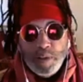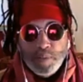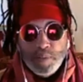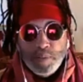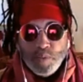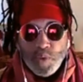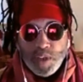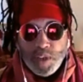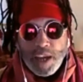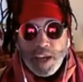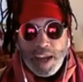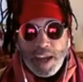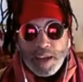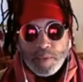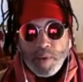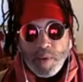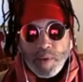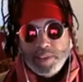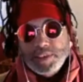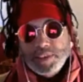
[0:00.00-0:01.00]
as we can,
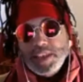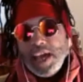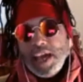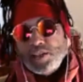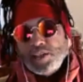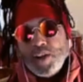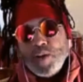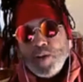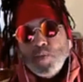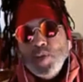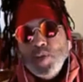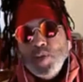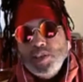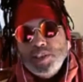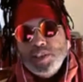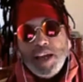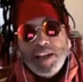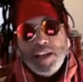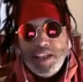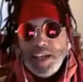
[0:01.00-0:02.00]
right? Zac started
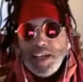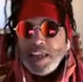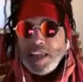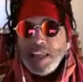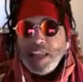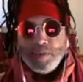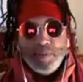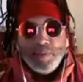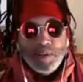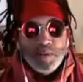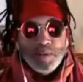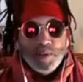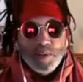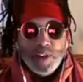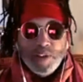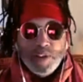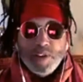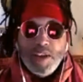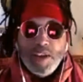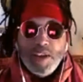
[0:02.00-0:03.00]
reaching out. He got a lot of people in
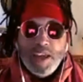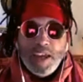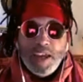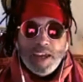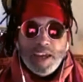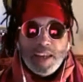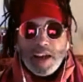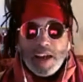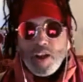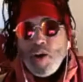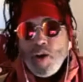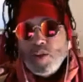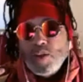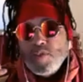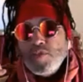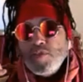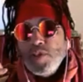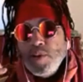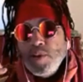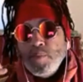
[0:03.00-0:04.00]
there. And I called a
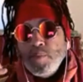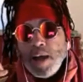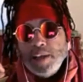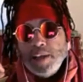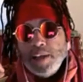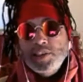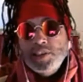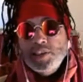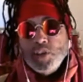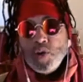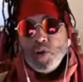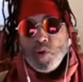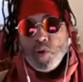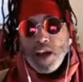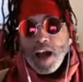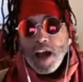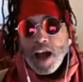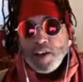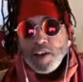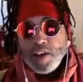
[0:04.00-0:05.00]
friend of mine. She's a
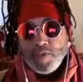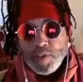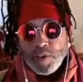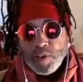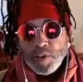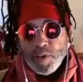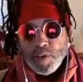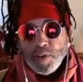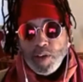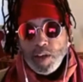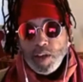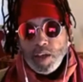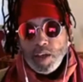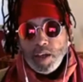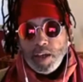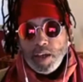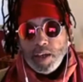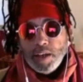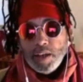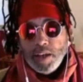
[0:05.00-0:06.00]
choreographer
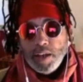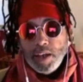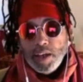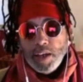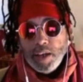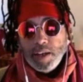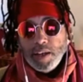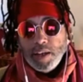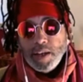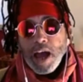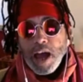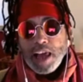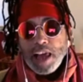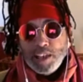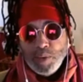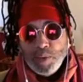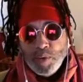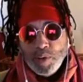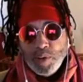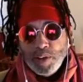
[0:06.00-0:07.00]
in
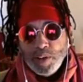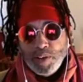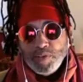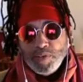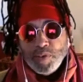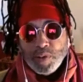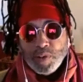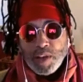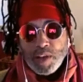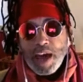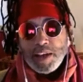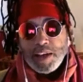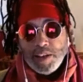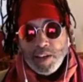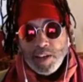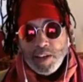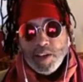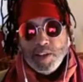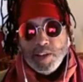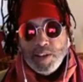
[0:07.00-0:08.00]
Hollywood for a lot of the